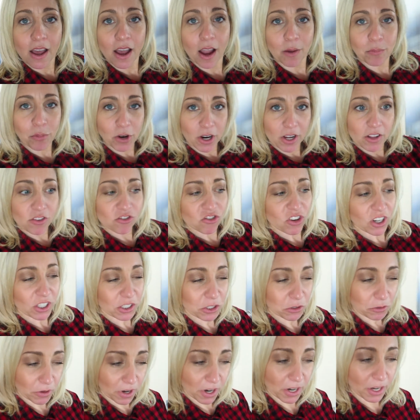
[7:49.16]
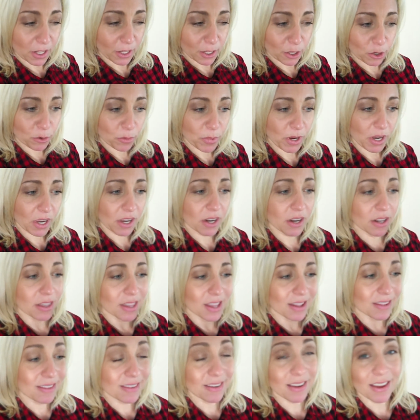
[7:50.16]
The price checked around a little bit and
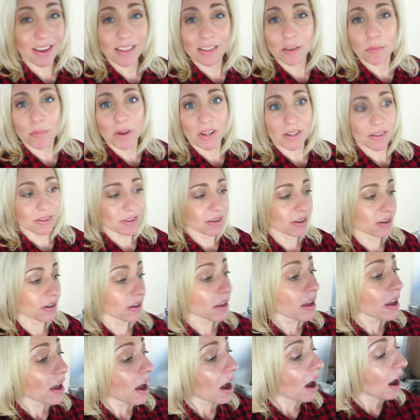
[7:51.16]
they still had the best deal